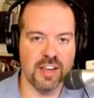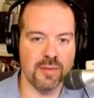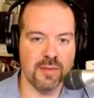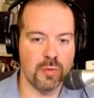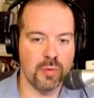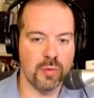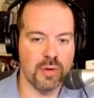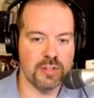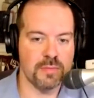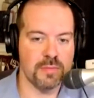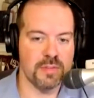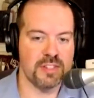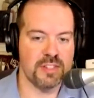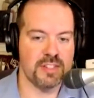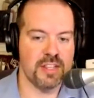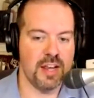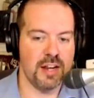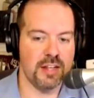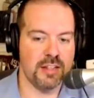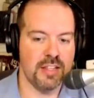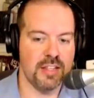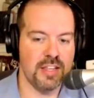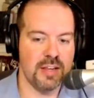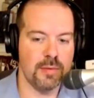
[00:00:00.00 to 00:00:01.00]
What does Masonic
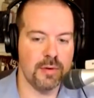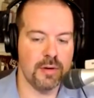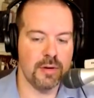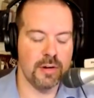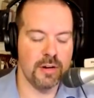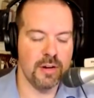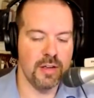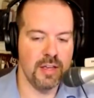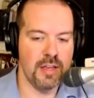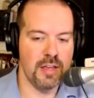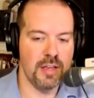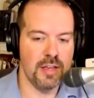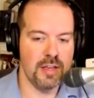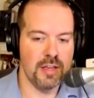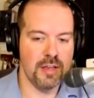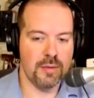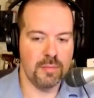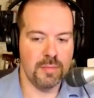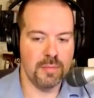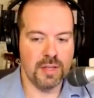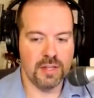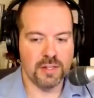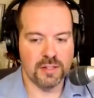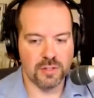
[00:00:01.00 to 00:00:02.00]
labor
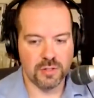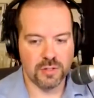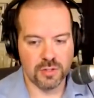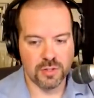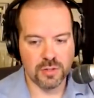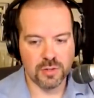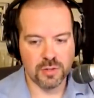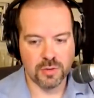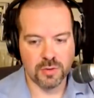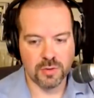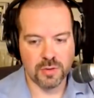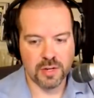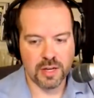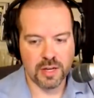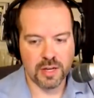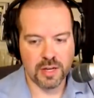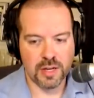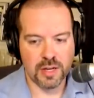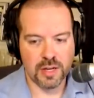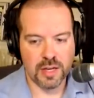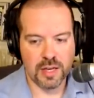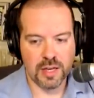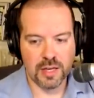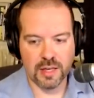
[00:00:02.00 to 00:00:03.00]
mean to you?
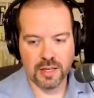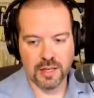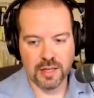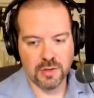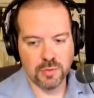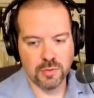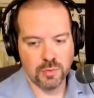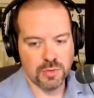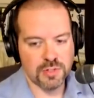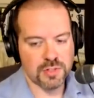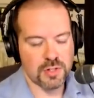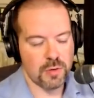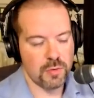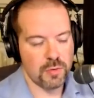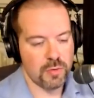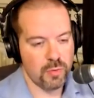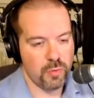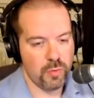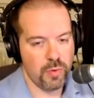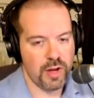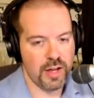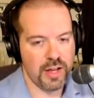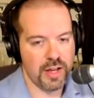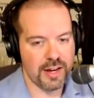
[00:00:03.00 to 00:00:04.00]
And we'll start with
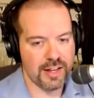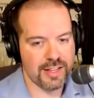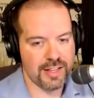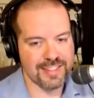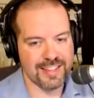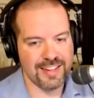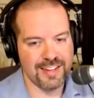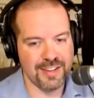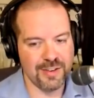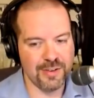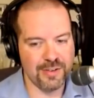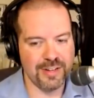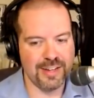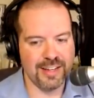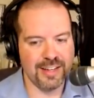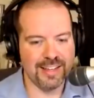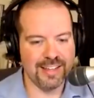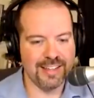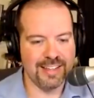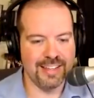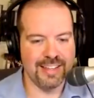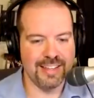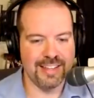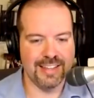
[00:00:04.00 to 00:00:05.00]
Juan, because I know
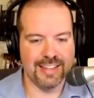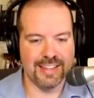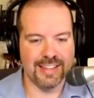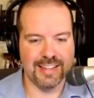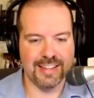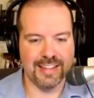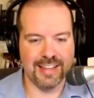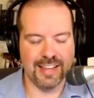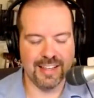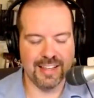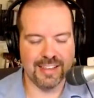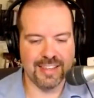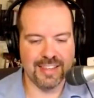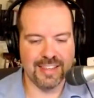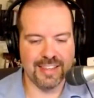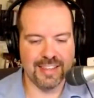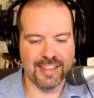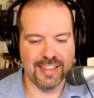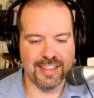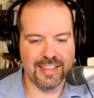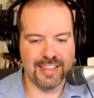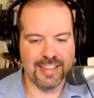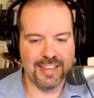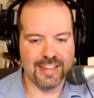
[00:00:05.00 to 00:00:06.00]
I think
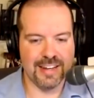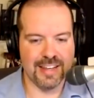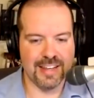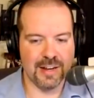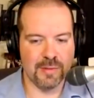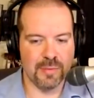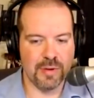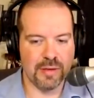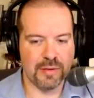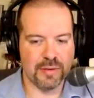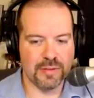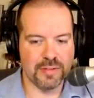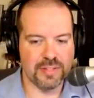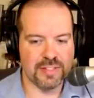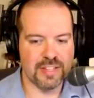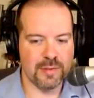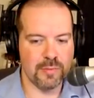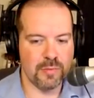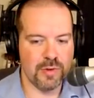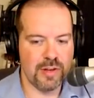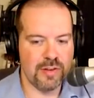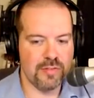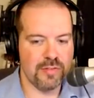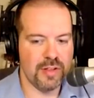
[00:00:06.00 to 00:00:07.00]
he and I are probably on the same
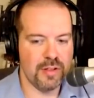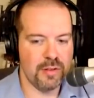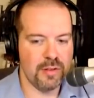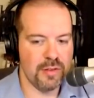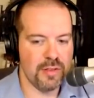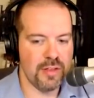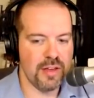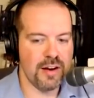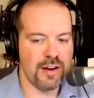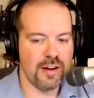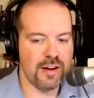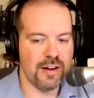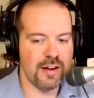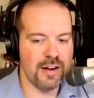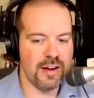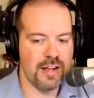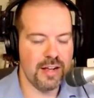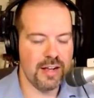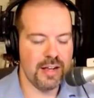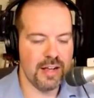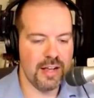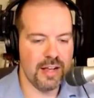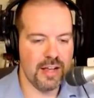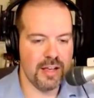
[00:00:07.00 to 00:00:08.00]
wavelength there
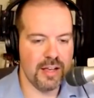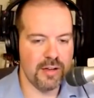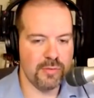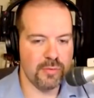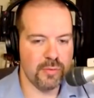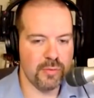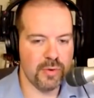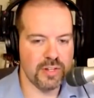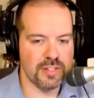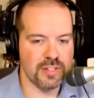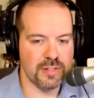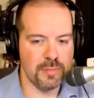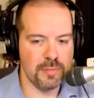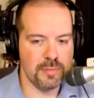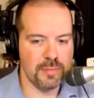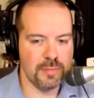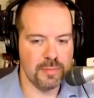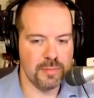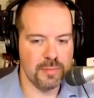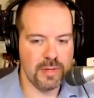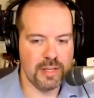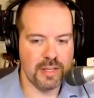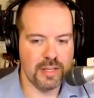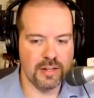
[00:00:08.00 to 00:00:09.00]
of what does it
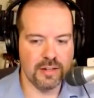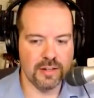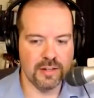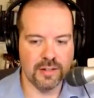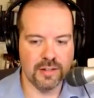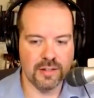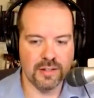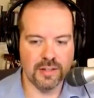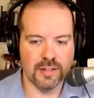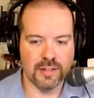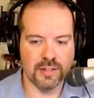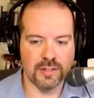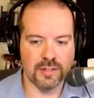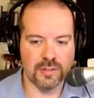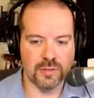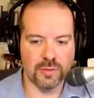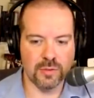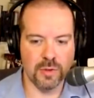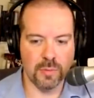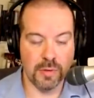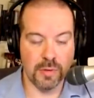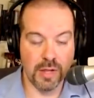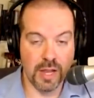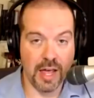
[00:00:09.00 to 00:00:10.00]
mean to
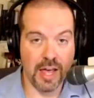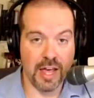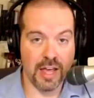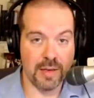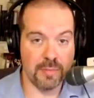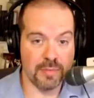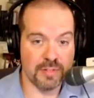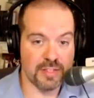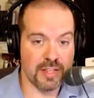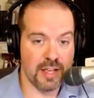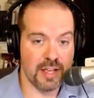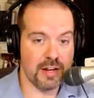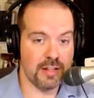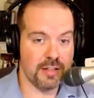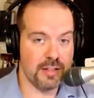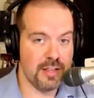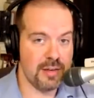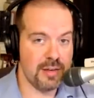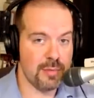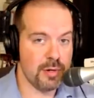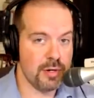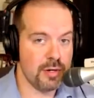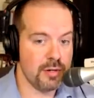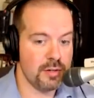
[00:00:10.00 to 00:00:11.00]
apply Masonic
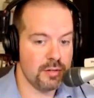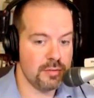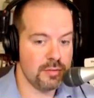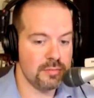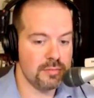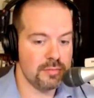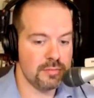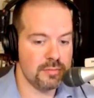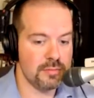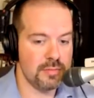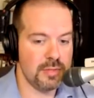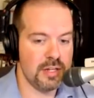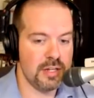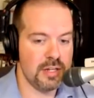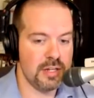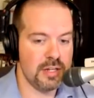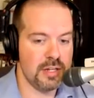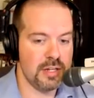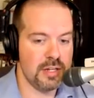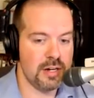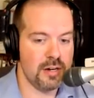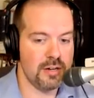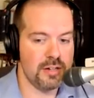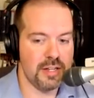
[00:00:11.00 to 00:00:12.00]
labor in
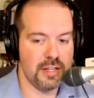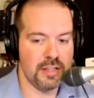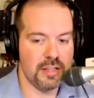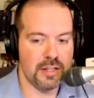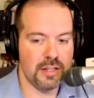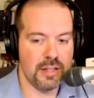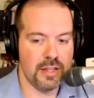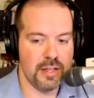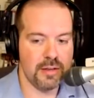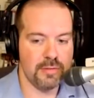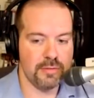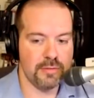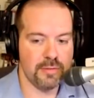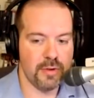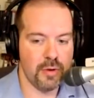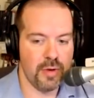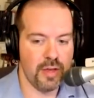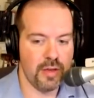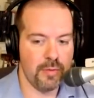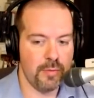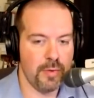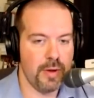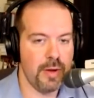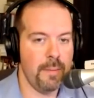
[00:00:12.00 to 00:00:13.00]
our daily life. Go ahead,
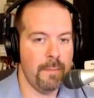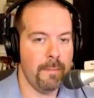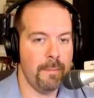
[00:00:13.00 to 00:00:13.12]
Juan.